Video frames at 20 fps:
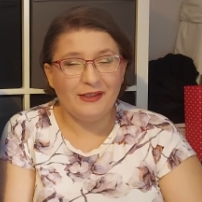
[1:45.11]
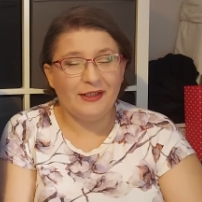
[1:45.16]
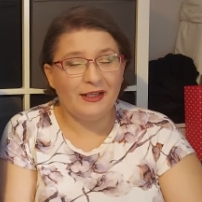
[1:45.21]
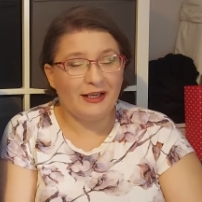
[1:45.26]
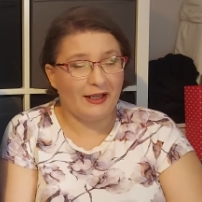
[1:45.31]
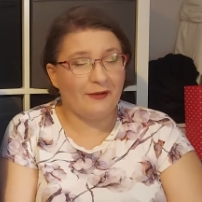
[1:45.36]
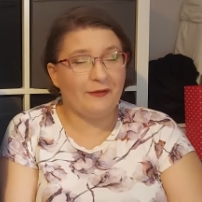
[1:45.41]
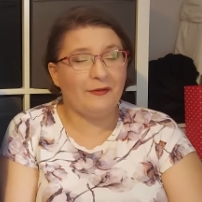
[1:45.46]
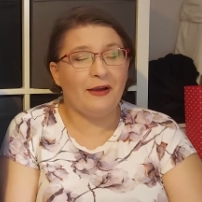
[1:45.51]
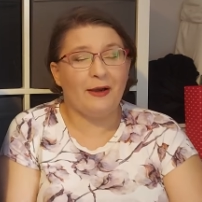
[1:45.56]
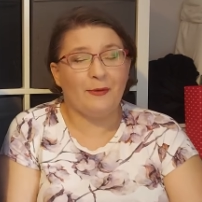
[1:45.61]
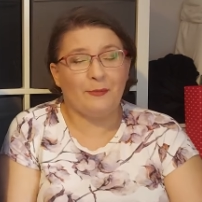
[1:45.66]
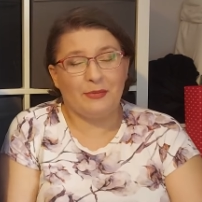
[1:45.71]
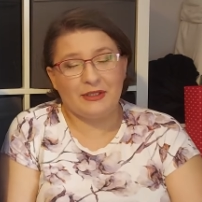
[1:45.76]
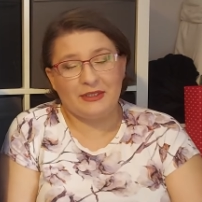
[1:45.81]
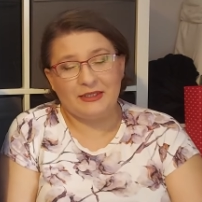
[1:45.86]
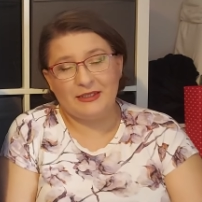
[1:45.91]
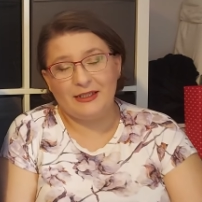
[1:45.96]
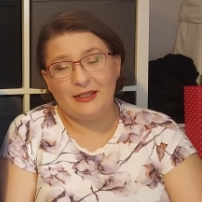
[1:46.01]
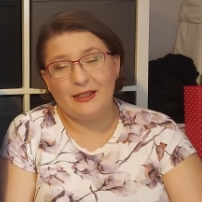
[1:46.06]
Life
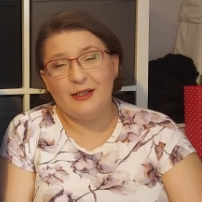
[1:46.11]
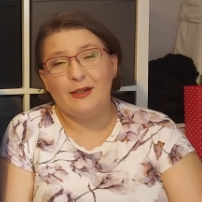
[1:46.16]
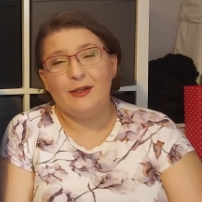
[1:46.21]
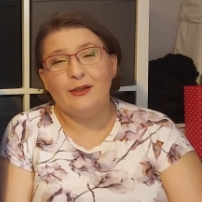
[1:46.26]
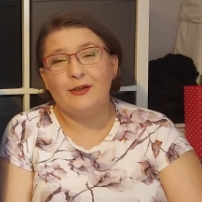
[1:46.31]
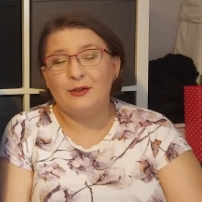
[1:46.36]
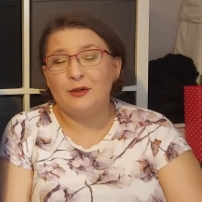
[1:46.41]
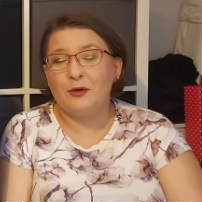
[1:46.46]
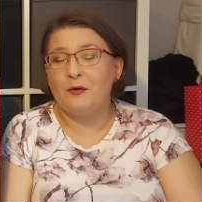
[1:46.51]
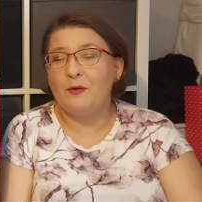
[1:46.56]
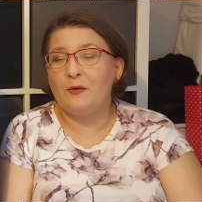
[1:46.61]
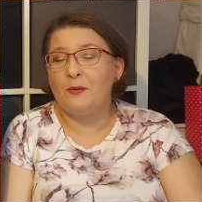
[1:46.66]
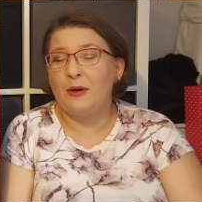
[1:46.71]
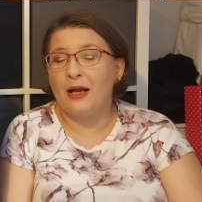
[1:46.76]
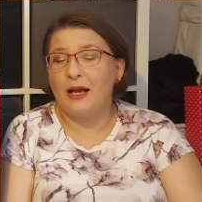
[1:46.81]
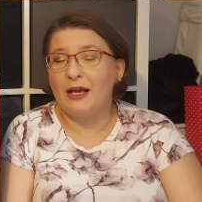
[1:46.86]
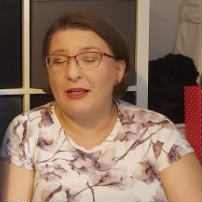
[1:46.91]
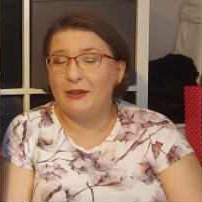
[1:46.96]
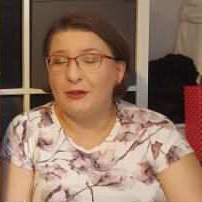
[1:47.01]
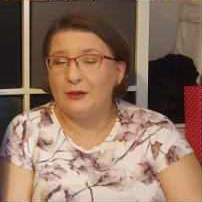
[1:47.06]
happens. So
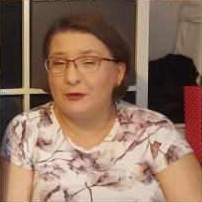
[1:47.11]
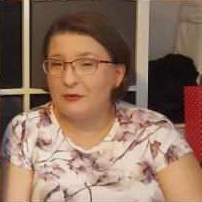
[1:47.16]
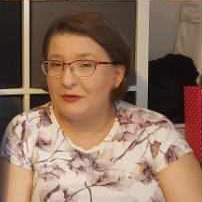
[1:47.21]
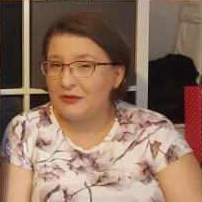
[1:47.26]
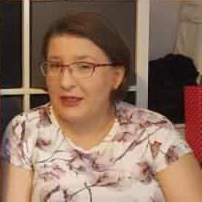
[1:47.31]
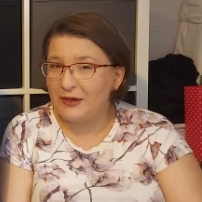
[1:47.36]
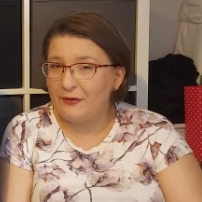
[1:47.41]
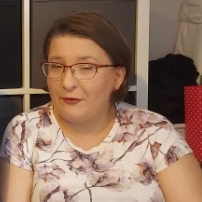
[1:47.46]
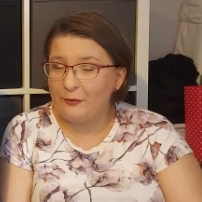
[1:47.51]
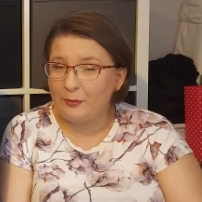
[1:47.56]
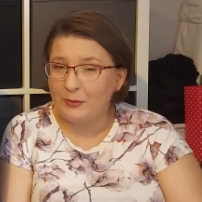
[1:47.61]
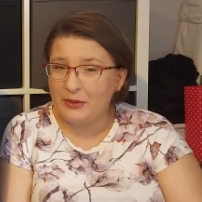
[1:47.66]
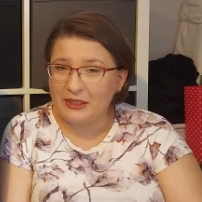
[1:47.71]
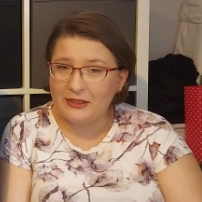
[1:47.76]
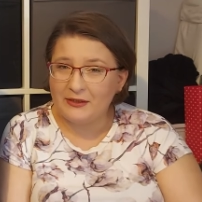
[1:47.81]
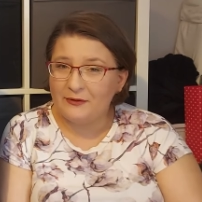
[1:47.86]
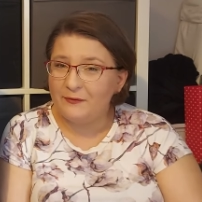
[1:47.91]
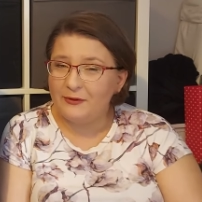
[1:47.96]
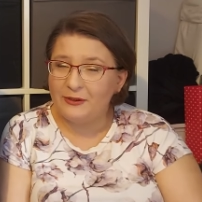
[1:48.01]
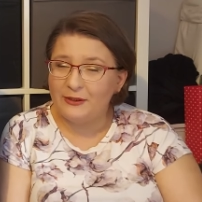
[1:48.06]
I don't have
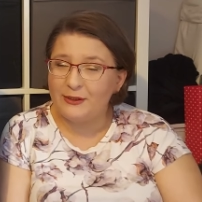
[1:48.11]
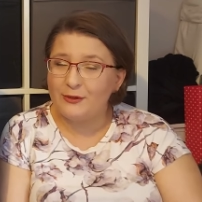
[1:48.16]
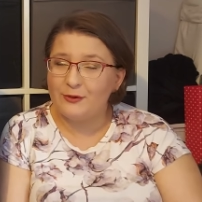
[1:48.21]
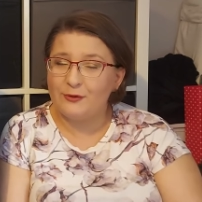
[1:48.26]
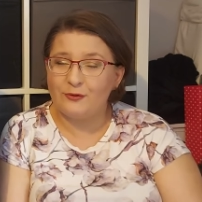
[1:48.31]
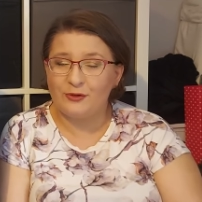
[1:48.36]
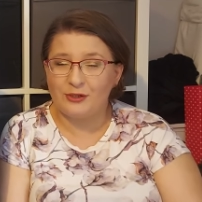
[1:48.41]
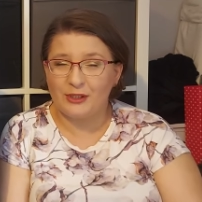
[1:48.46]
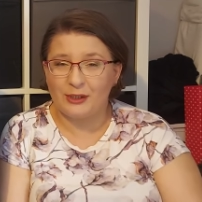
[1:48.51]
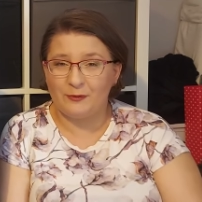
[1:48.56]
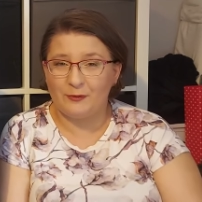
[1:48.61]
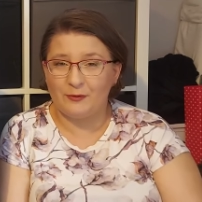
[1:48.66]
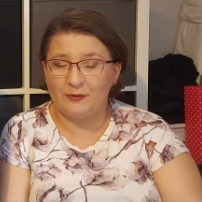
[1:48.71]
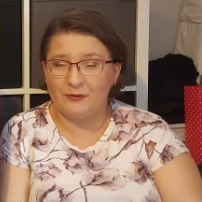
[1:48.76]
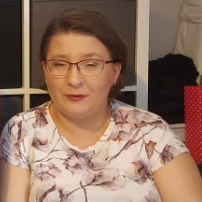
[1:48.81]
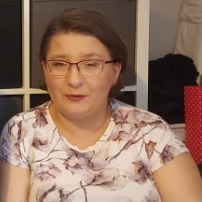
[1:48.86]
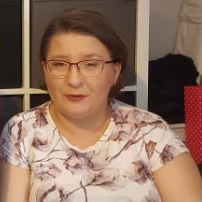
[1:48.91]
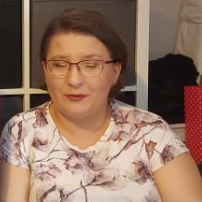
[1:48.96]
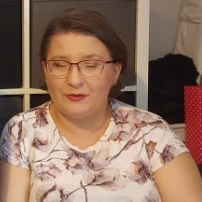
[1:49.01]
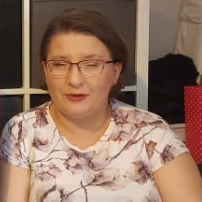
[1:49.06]
many things to share with
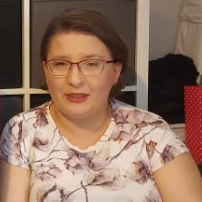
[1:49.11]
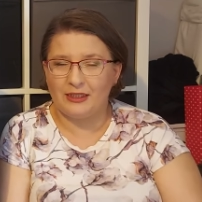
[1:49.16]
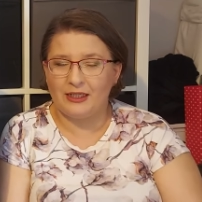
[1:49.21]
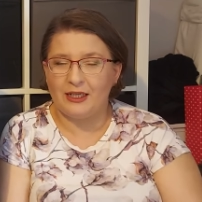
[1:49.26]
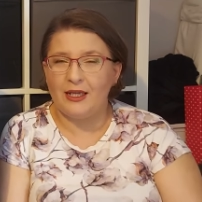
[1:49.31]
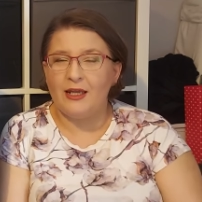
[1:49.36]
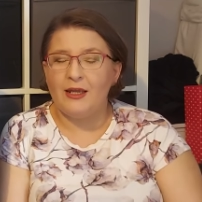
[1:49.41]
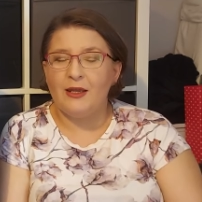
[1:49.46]
you today.